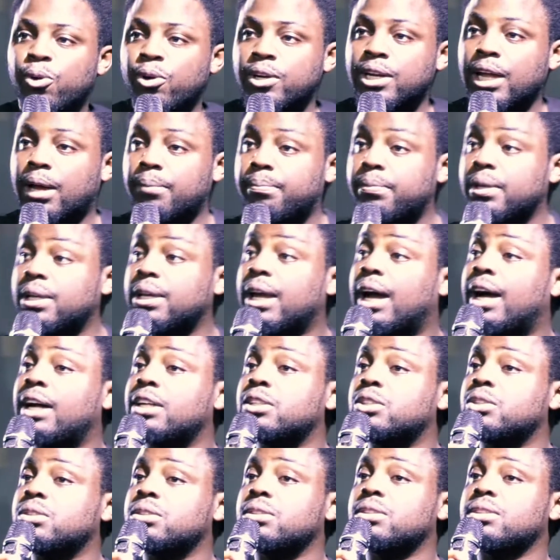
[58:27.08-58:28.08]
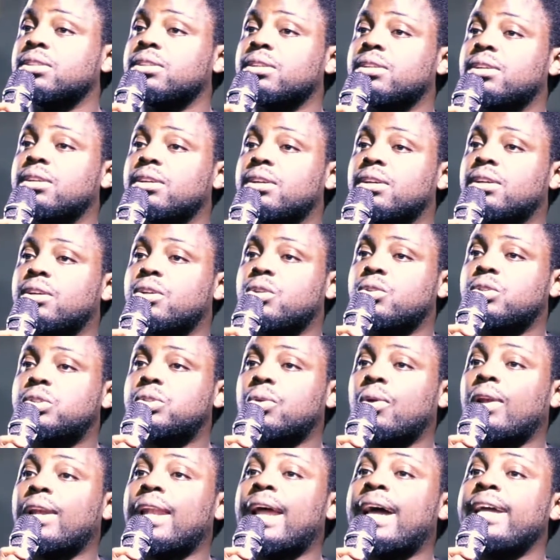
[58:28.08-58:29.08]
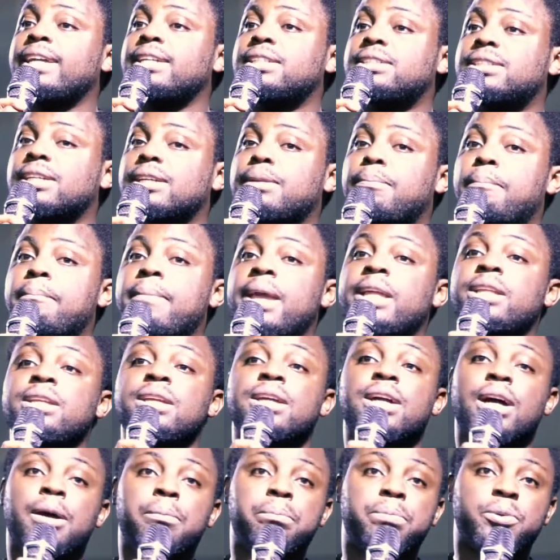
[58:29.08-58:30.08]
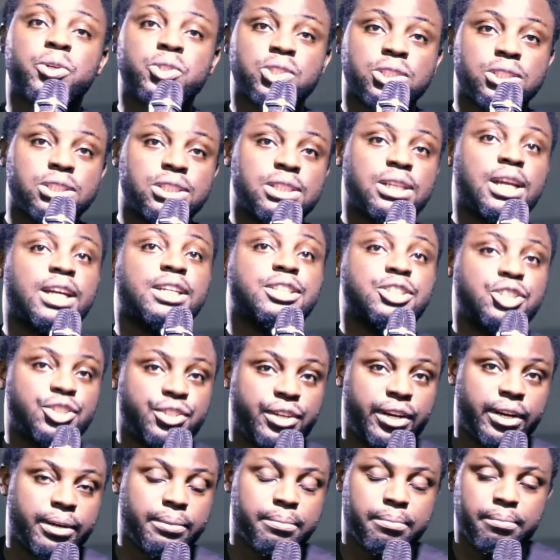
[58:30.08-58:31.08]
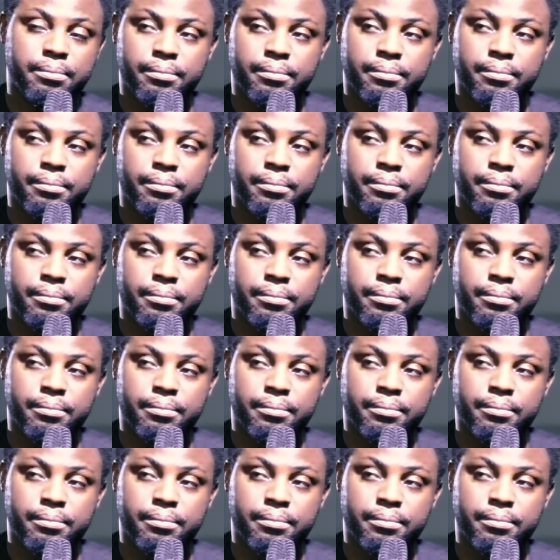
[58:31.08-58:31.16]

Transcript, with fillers: God that began to light in many campuses in Nigeria.